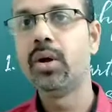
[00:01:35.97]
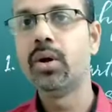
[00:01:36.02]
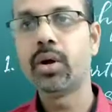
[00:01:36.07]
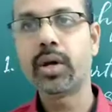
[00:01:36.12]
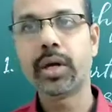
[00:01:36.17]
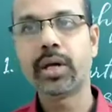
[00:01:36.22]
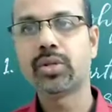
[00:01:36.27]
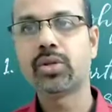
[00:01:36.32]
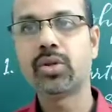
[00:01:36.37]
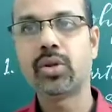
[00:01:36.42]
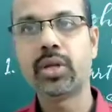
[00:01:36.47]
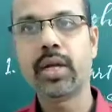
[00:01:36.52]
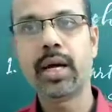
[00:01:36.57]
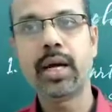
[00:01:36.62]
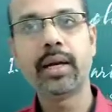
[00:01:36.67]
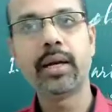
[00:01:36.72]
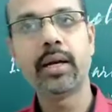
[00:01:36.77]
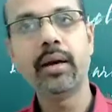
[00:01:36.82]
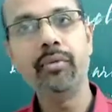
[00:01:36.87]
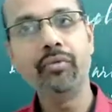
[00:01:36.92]
Okay, so
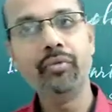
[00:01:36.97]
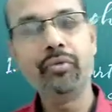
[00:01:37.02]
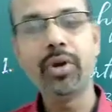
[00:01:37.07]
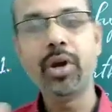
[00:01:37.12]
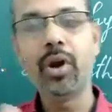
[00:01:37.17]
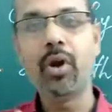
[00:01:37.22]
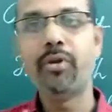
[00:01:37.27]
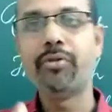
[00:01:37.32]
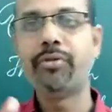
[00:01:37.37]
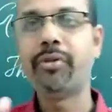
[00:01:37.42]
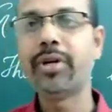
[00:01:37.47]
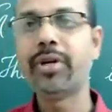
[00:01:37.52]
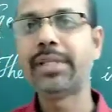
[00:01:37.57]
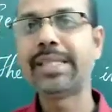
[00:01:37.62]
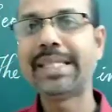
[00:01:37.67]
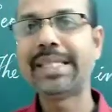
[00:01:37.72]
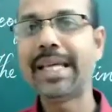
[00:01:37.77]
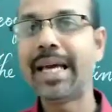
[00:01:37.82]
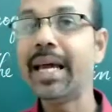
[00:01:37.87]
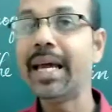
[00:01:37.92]
that we often
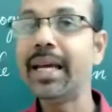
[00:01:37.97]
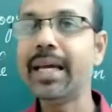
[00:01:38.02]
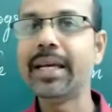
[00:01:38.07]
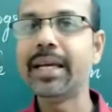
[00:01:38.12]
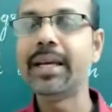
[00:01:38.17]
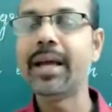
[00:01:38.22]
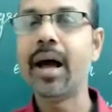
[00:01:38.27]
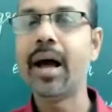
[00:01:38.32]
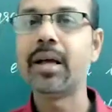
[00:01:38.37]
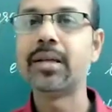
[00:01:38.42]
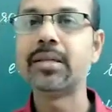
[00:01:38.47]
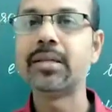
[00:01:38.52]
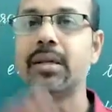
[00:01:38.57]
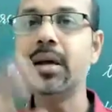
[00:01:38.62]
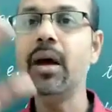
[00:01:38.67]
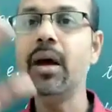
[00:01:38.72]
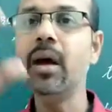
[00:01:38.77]
say it as